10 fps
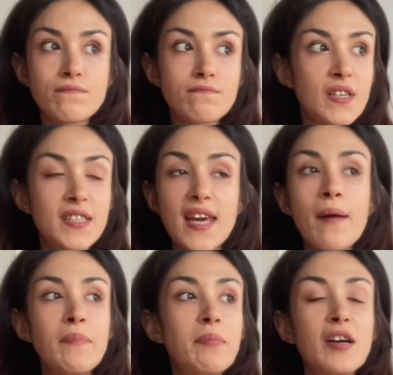it can
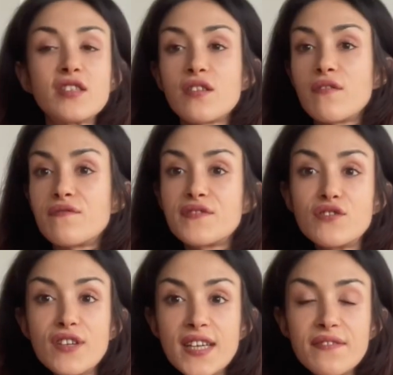be because of
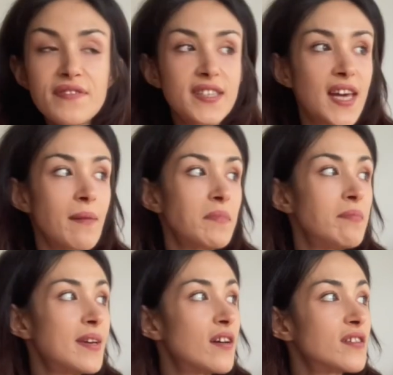grief, it can be
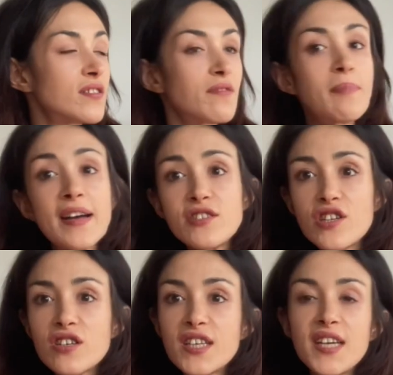because of
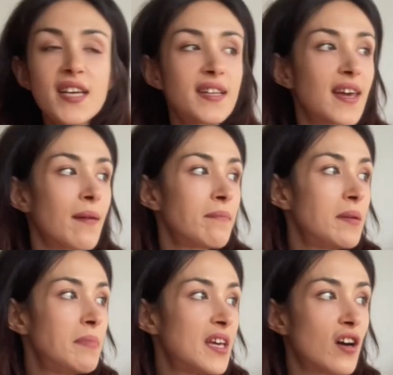patriarchy, it can be
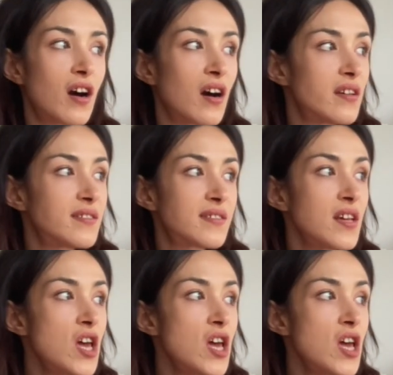because